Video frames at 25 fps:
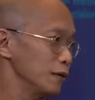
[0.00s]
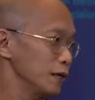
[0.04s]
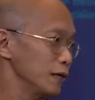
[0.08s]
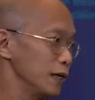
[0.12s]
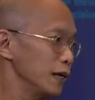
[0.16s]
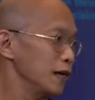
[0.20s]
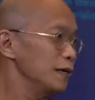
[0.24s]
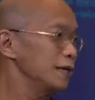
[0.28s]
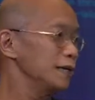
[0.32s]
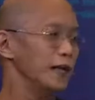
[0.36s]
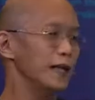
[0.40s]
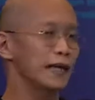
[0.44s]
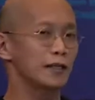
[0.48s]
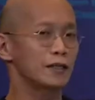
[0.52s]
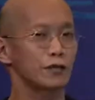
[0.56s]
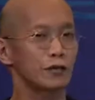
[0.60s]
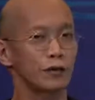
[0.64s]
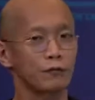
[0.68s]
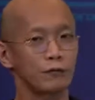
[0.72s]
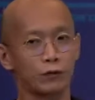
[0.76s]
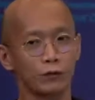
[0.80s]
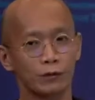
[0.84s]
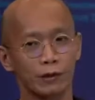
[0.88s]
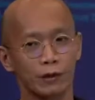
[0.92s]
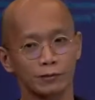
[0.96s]
earn an extra
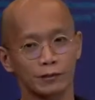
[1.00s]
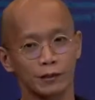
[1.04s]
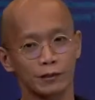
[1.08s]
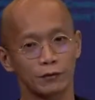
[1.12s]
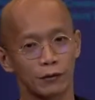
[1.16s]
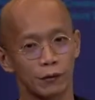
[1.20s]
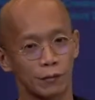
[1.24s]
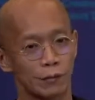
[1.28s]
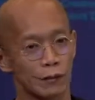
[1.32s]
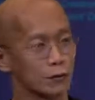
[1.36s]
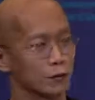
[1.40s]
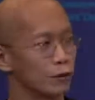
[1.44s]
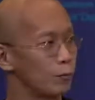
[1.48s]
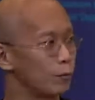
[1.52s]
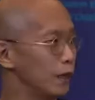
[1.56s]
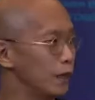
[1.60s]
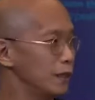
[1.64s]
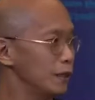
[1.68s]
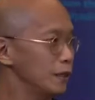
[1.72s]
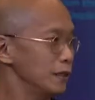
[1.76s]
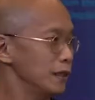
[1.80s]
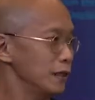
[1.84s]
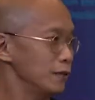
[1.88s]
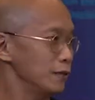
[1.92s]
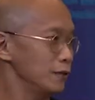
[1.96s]
few thousand from the stock
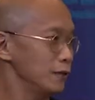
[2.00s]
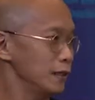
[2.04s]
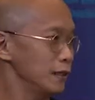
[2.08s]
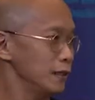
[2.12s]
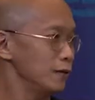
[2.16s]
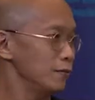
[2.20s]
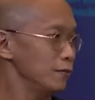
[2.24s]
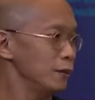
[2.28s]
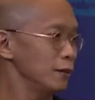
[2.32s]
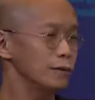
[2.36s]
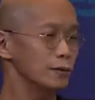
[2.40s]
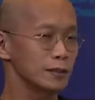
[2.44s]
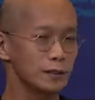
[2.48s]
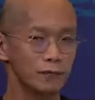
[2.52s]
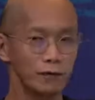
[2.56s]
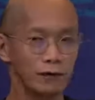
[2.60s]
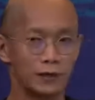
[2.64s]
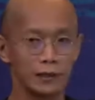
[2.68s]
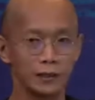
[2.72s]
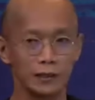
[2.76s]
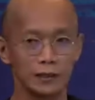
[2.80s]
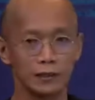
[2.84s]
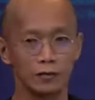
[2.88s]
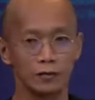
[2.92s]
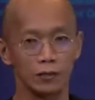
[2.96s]
market, and you think that, well, it's very
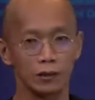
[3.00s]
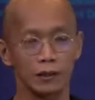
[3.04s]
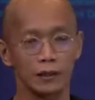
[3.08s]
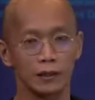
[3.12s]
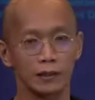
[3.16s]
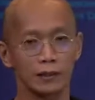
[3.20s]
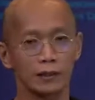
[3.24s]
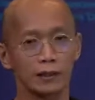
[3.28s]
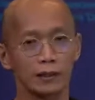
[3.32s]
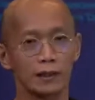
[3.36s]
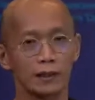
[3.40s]
easy to earn,